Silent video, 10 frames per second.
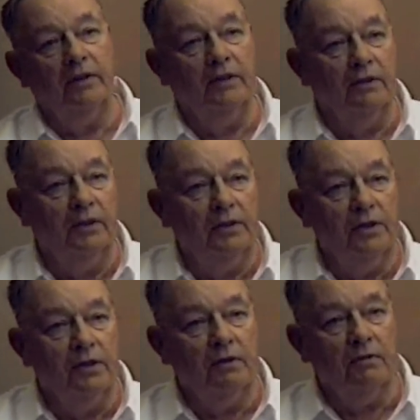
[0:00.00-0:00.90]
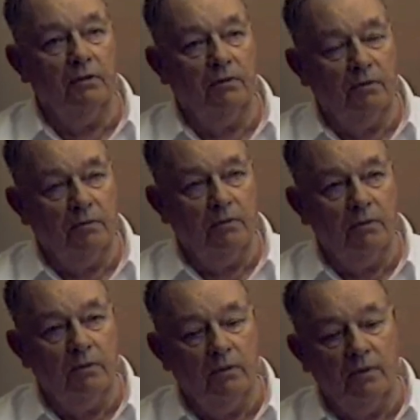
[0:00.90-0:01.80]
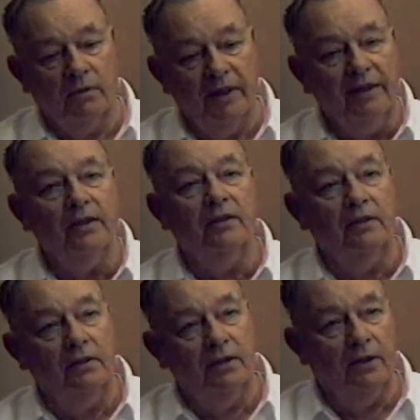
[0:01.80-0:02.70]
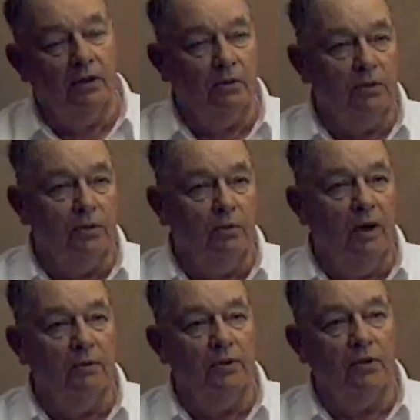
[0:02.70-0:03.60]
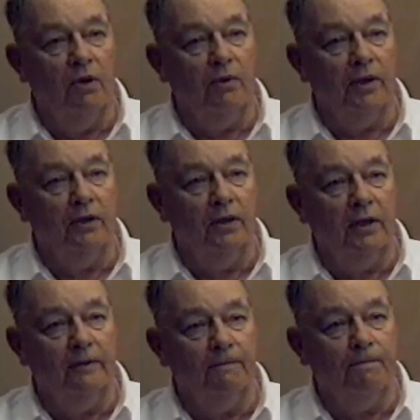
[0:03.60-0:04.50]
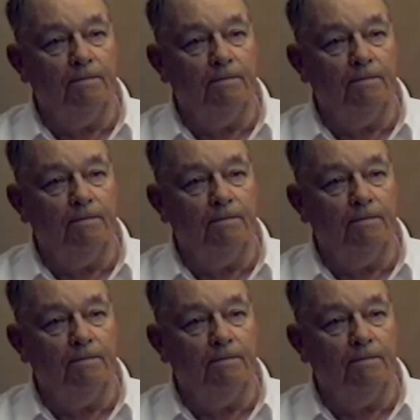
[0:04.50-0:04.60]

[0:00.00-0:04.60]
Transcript: You know, you just listened, you know, to what was going on.